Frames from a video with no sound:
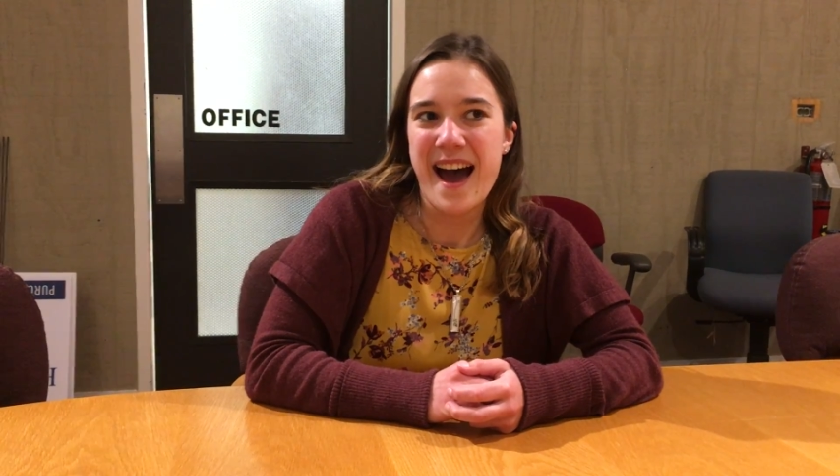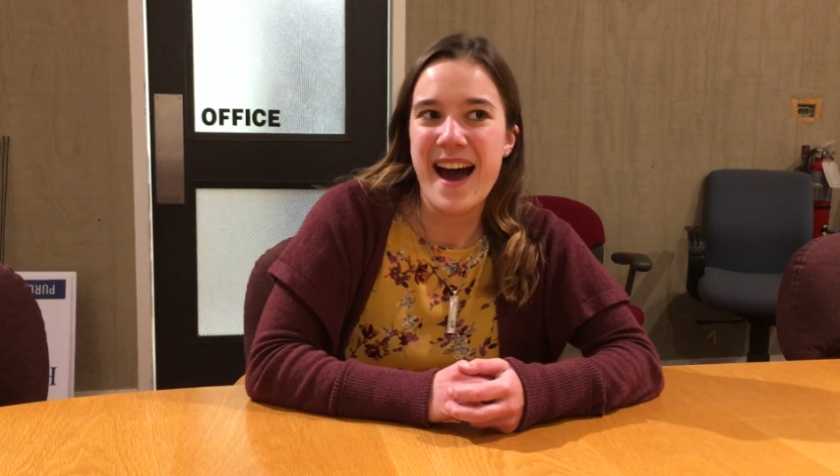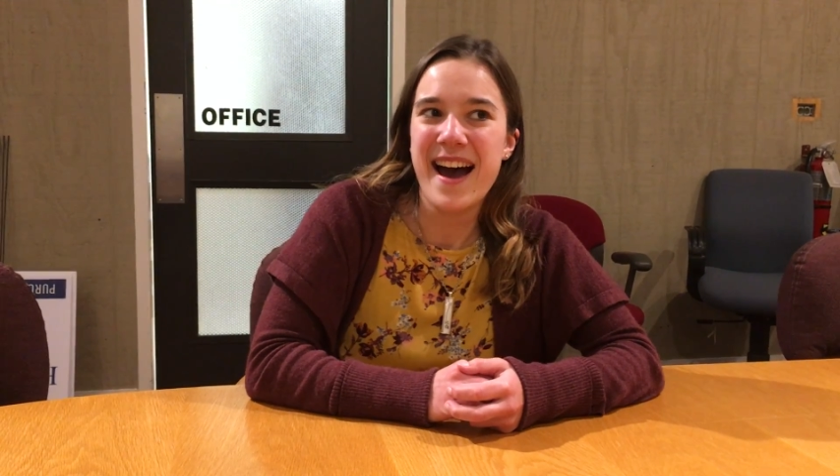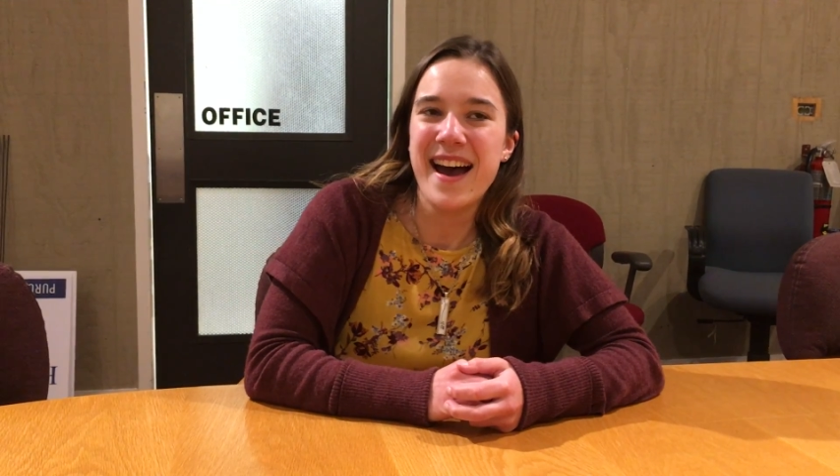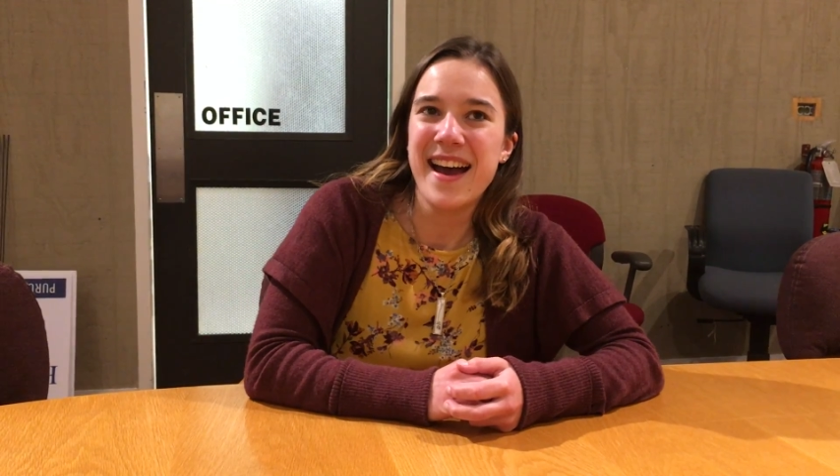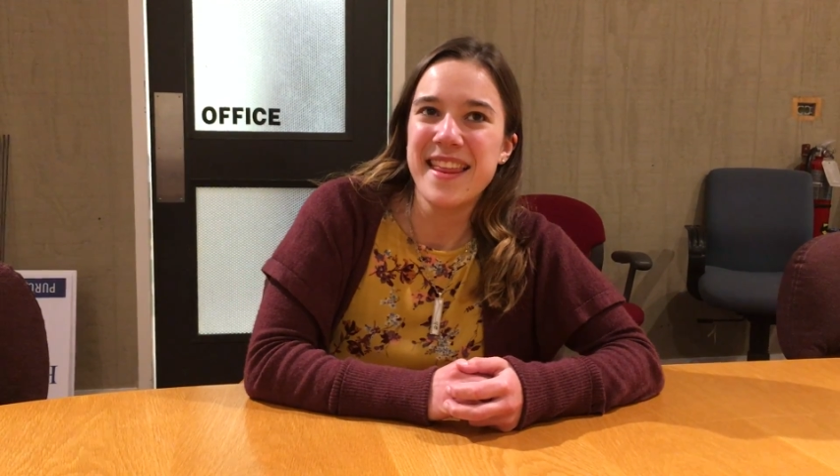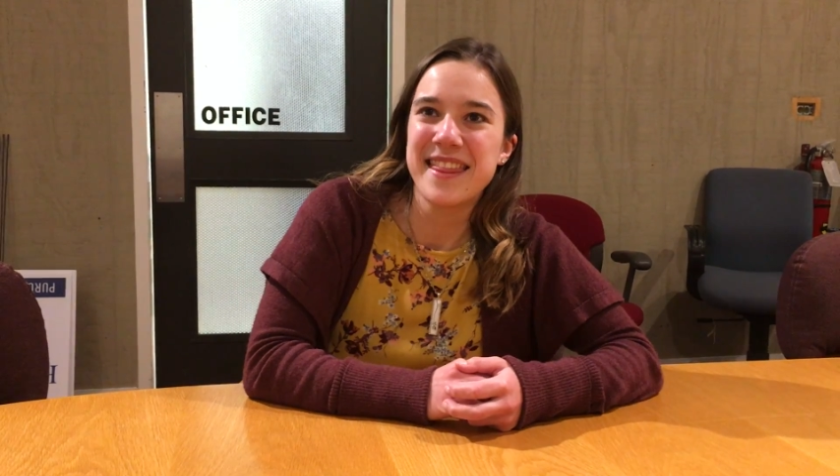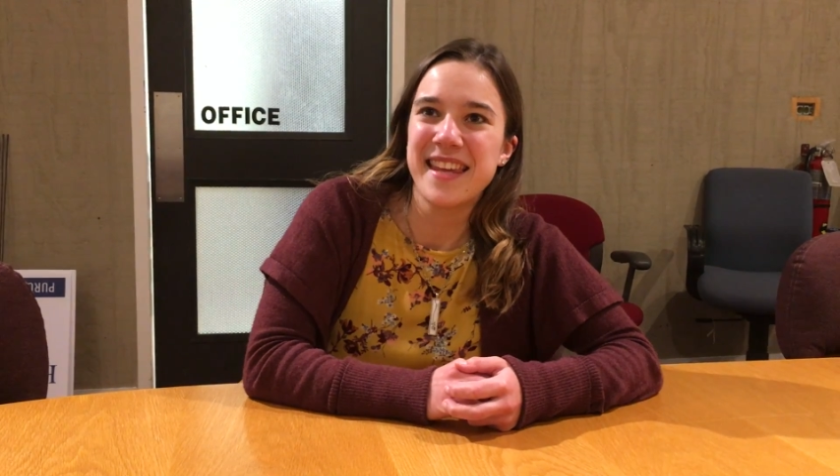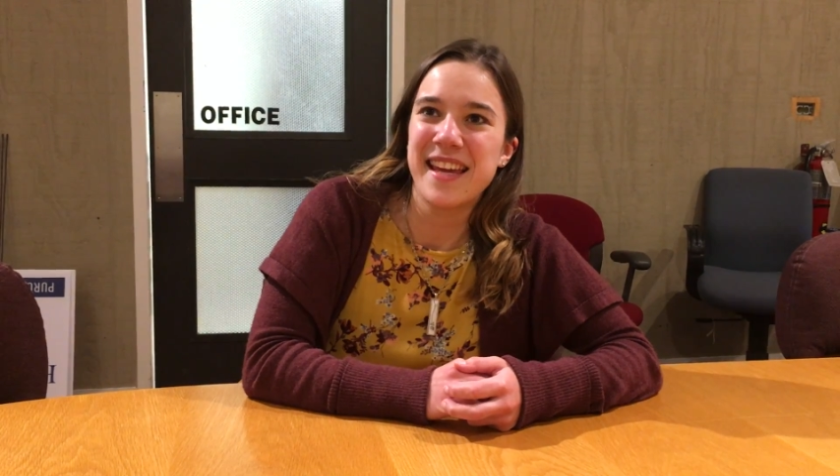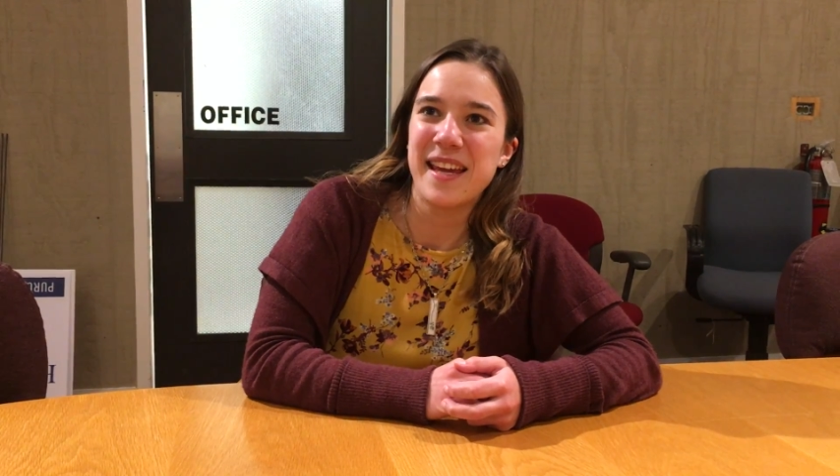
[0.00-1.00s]
I
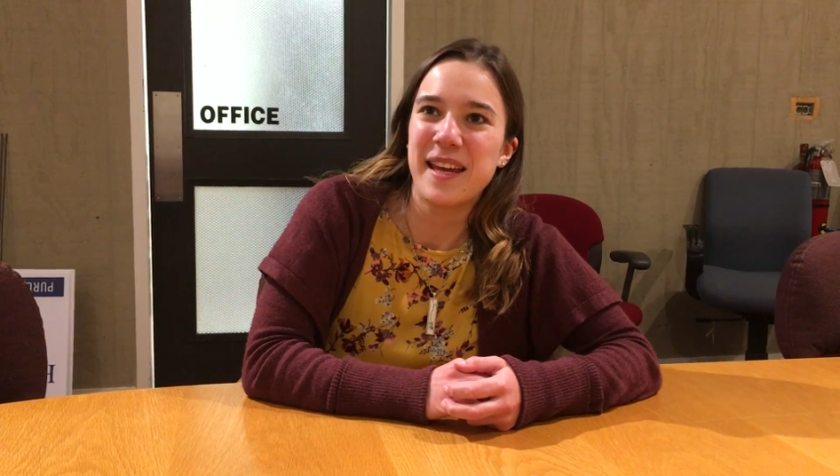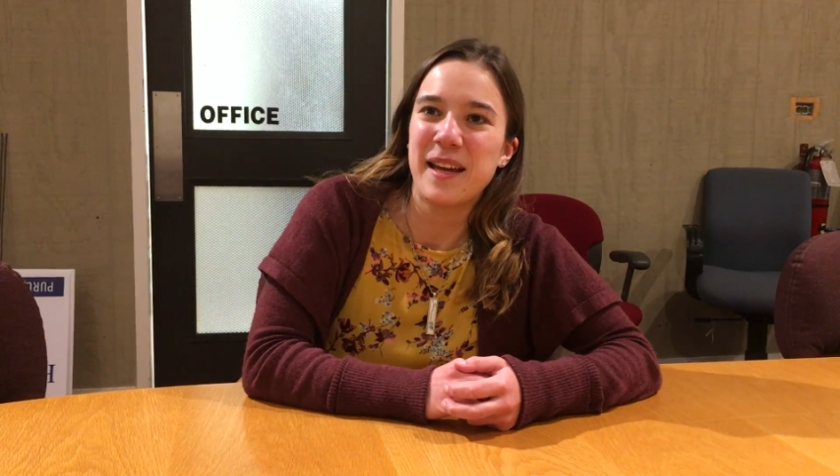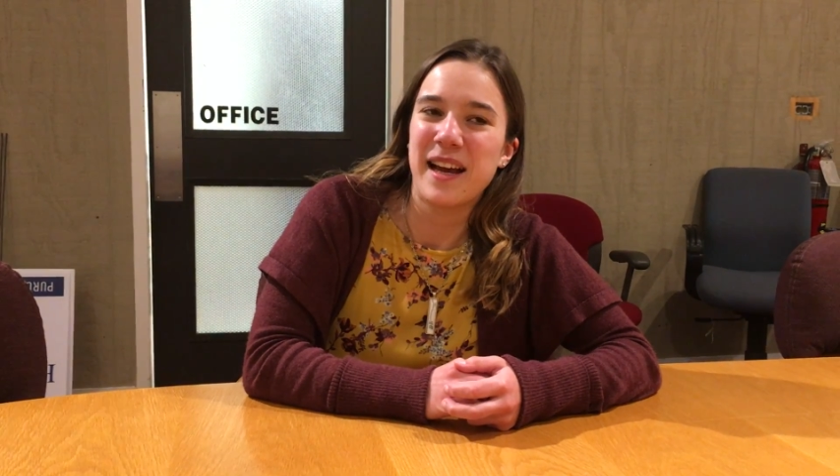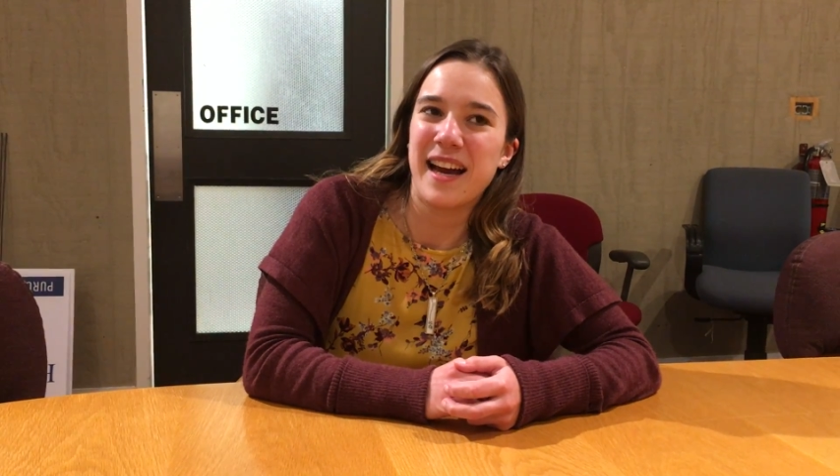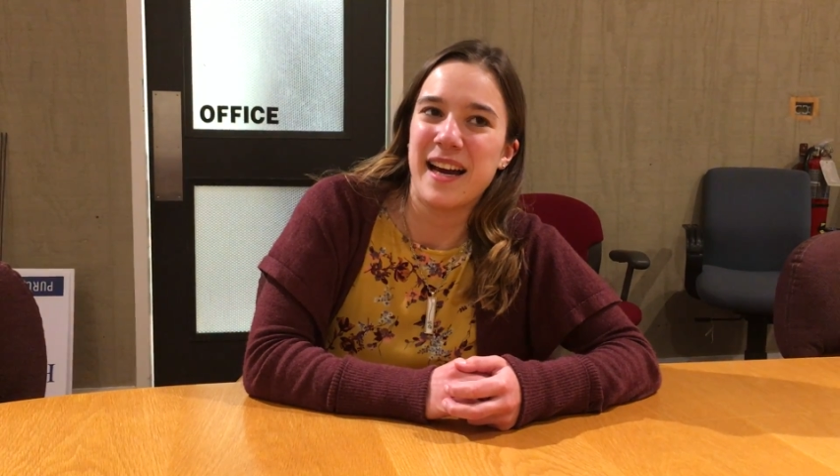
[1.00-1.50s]
think